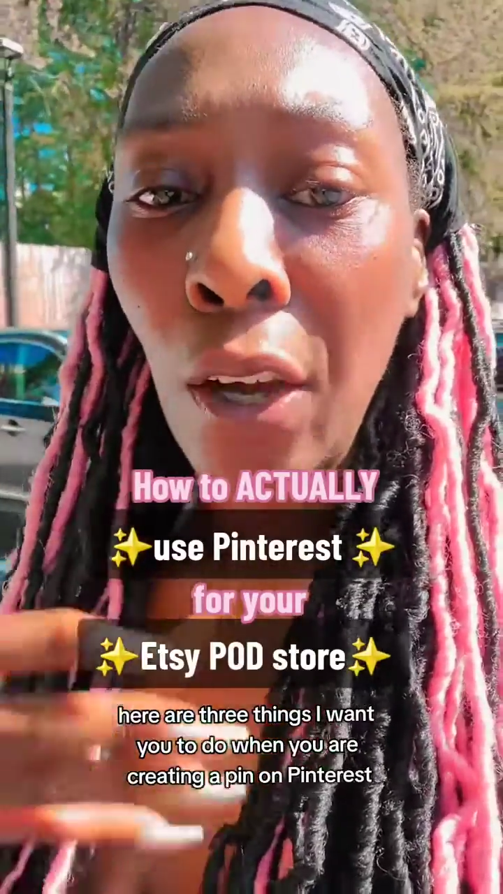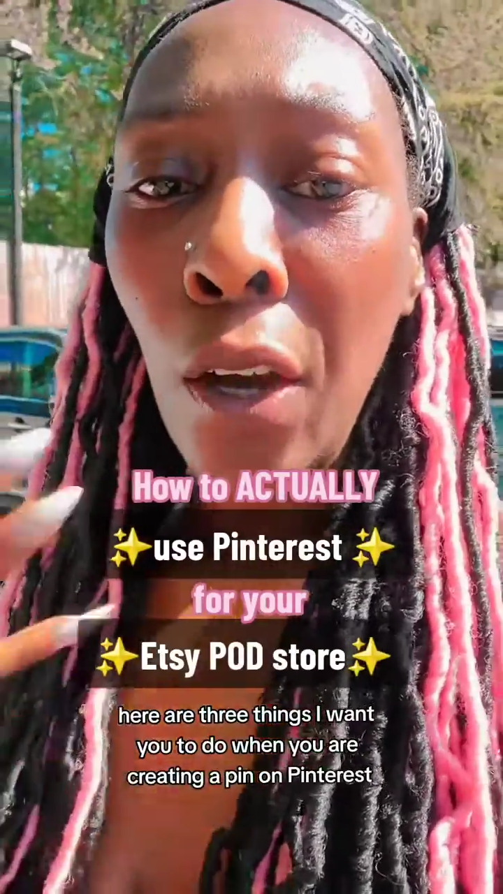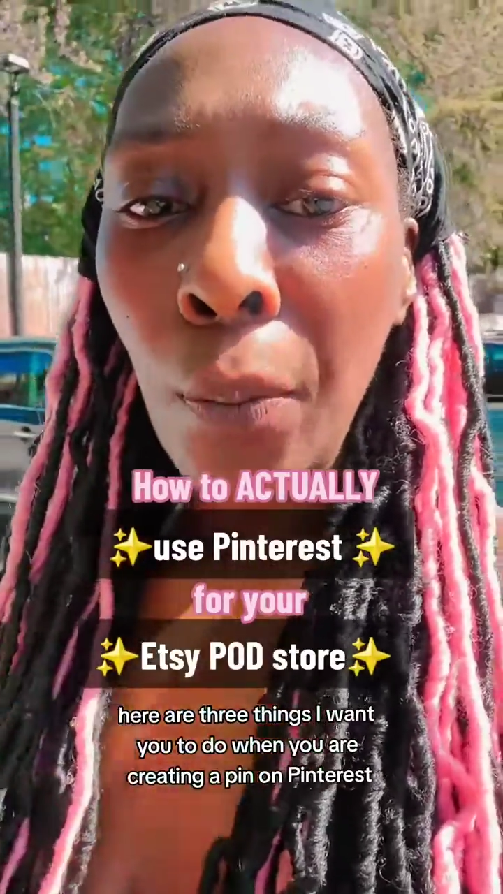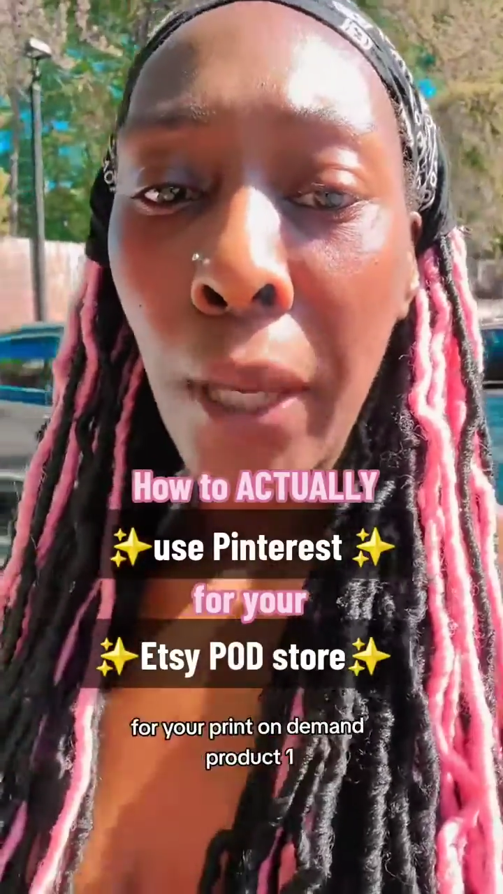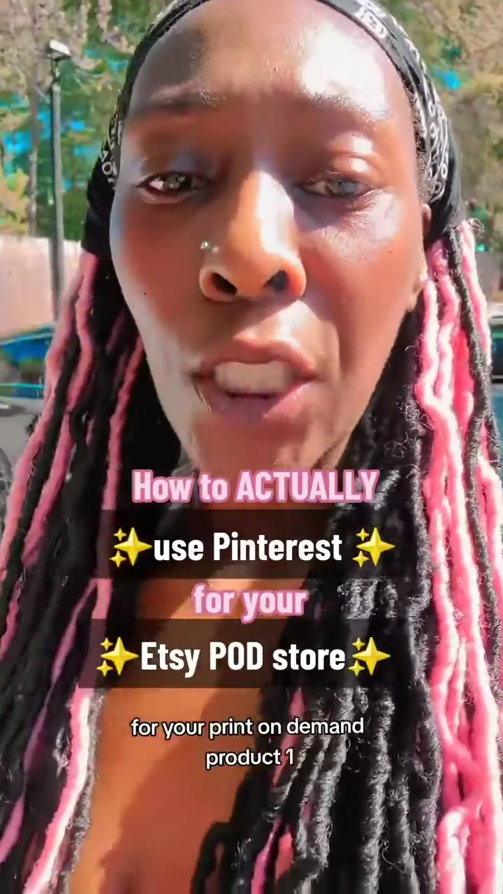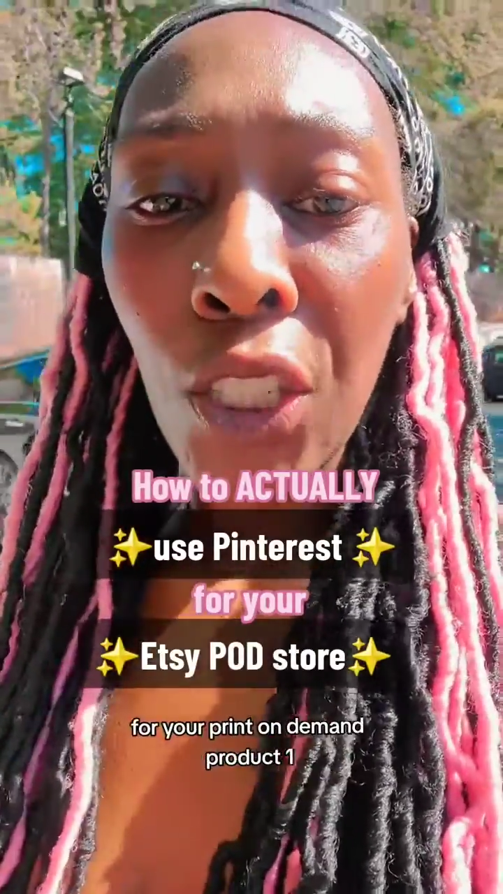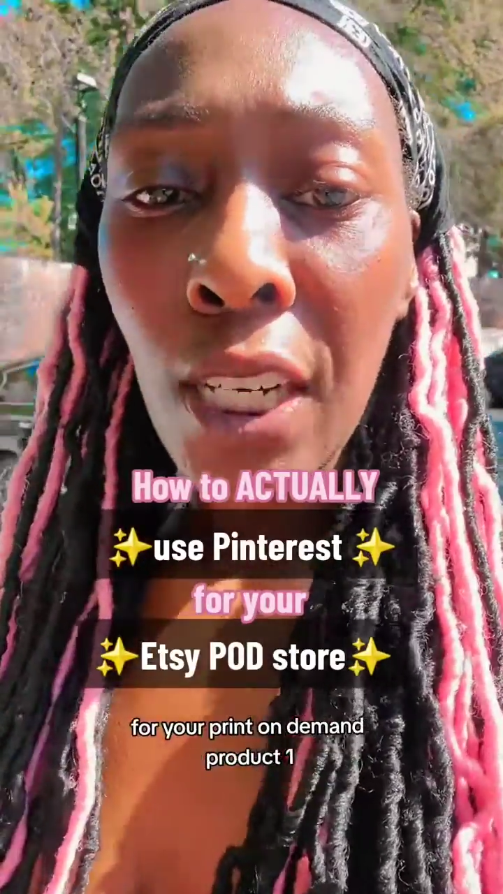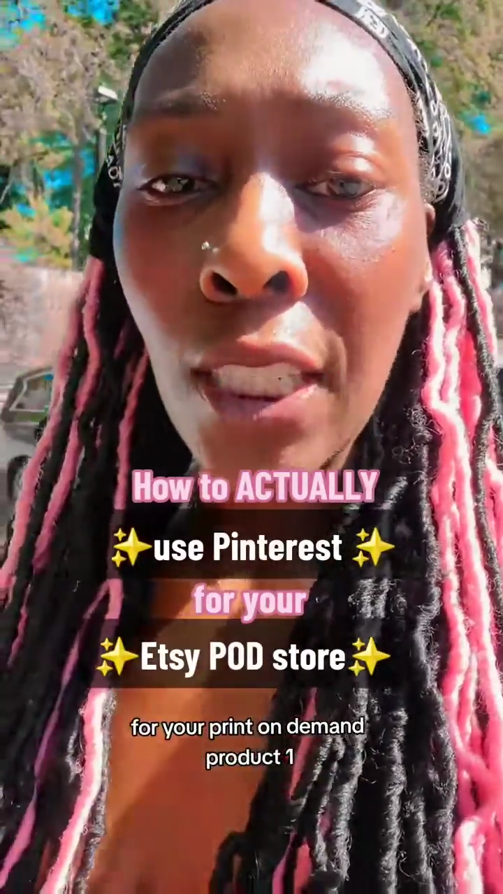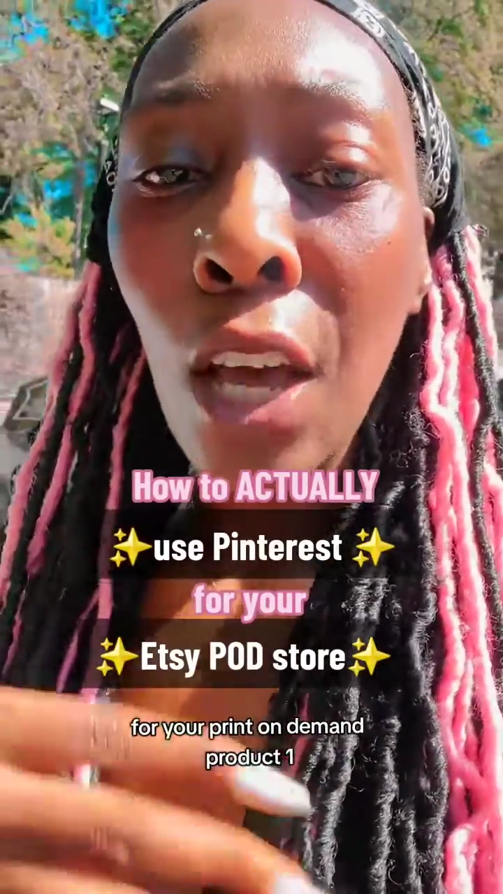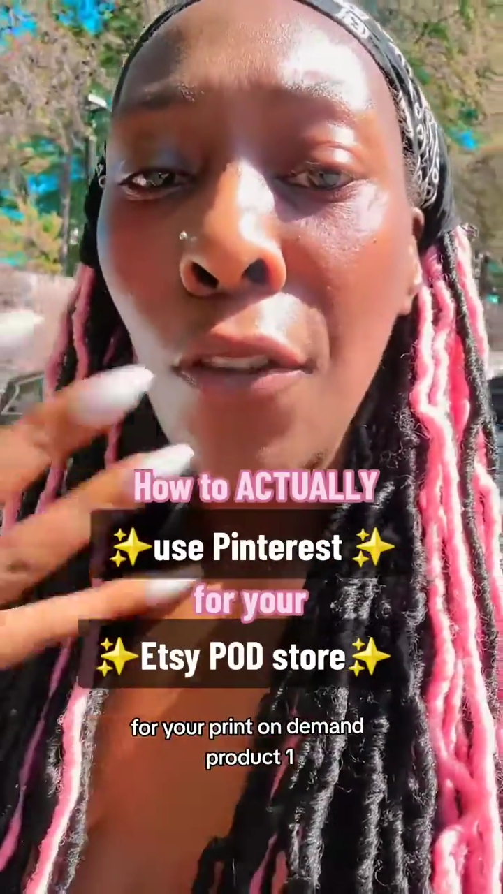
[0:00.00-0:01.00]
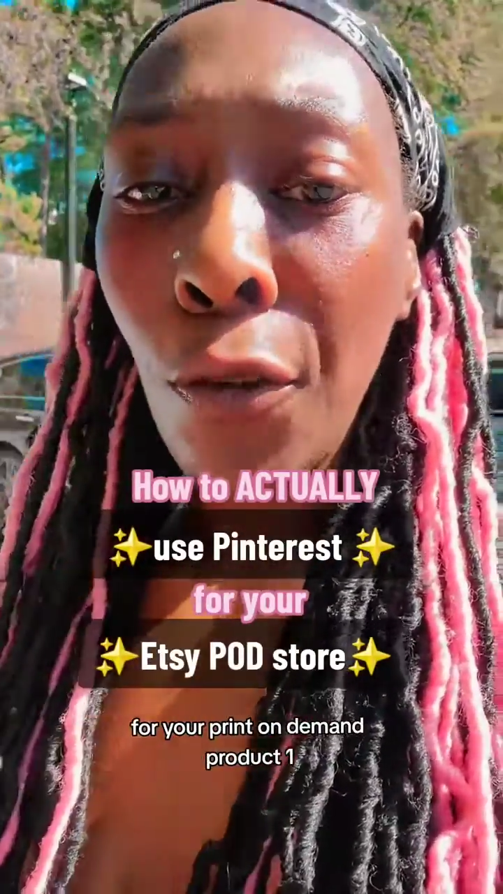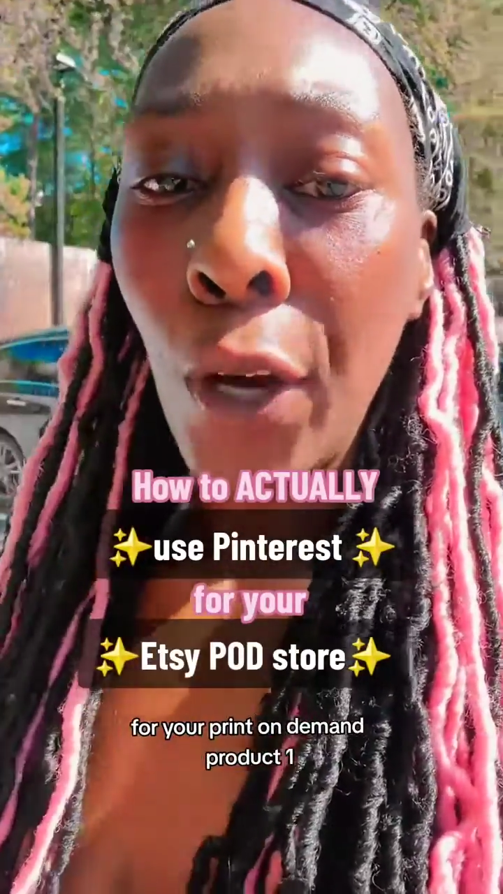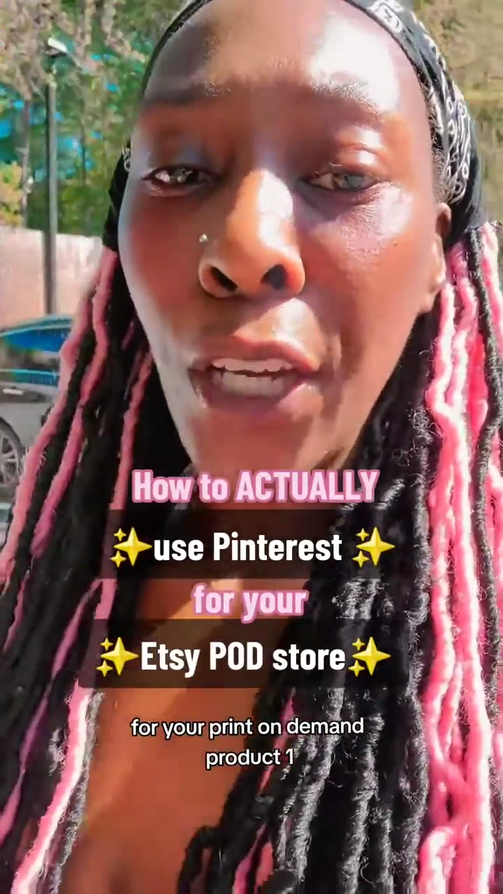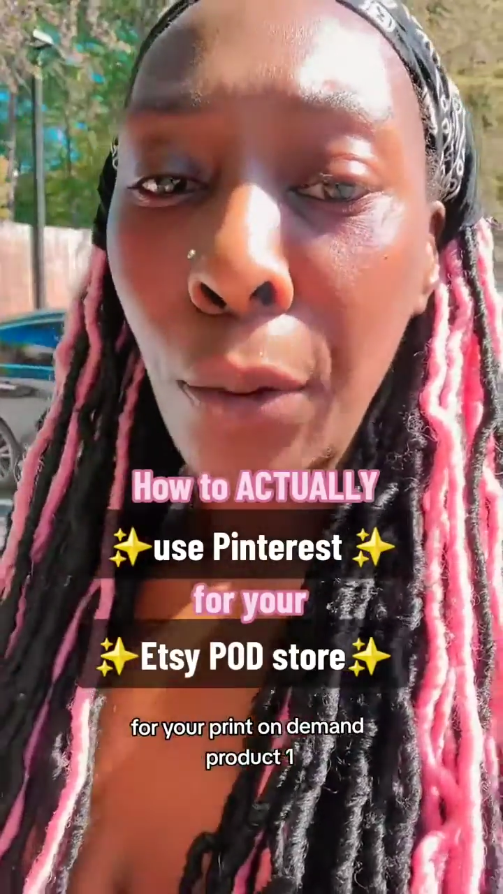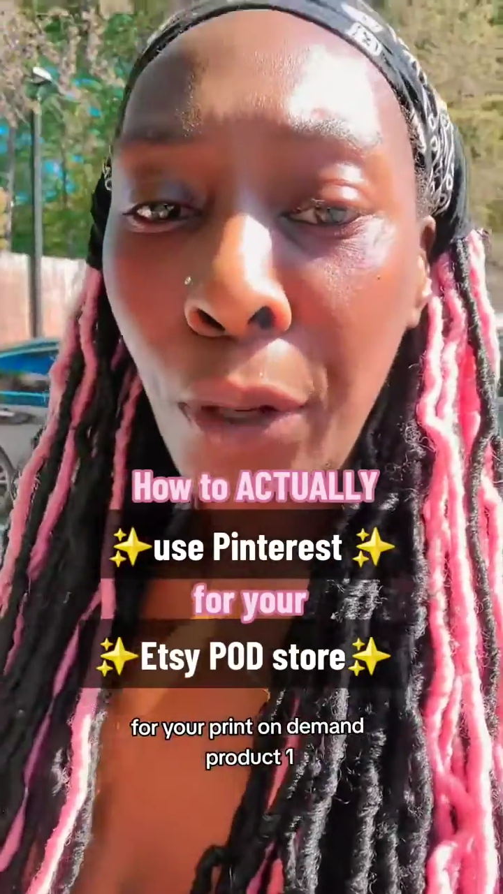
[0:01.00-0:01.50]
for your print-on-demand
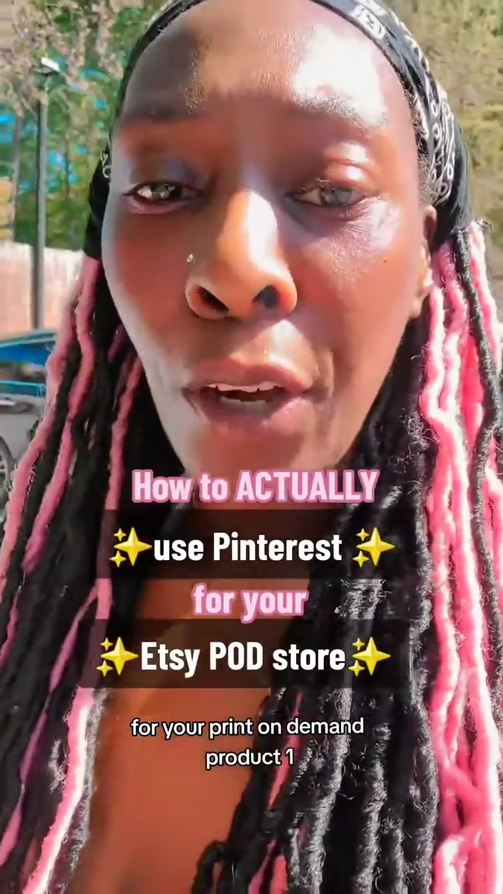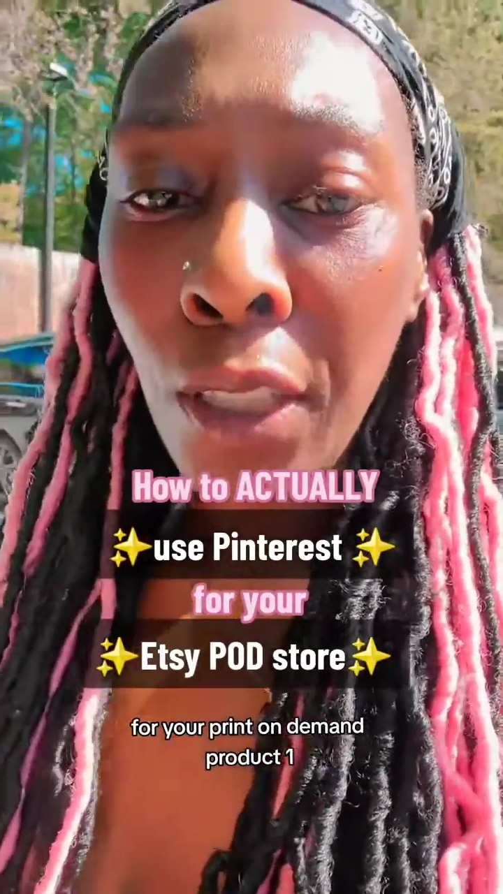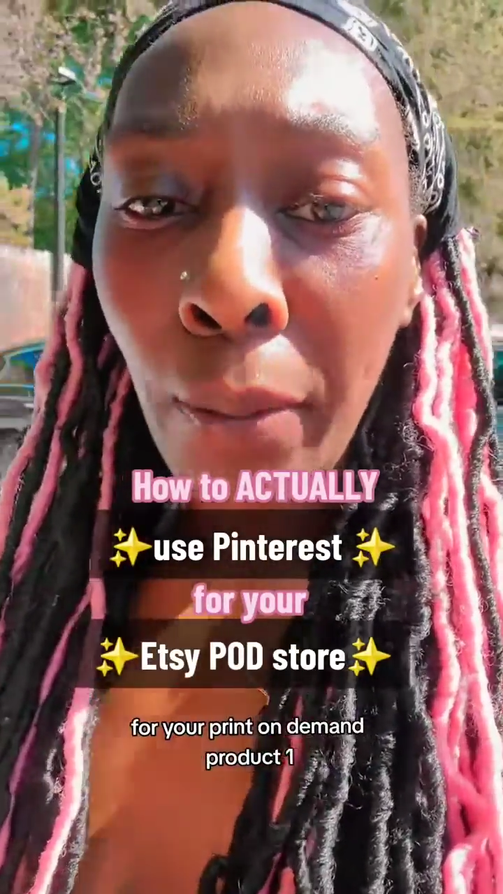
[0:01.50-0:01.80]
product.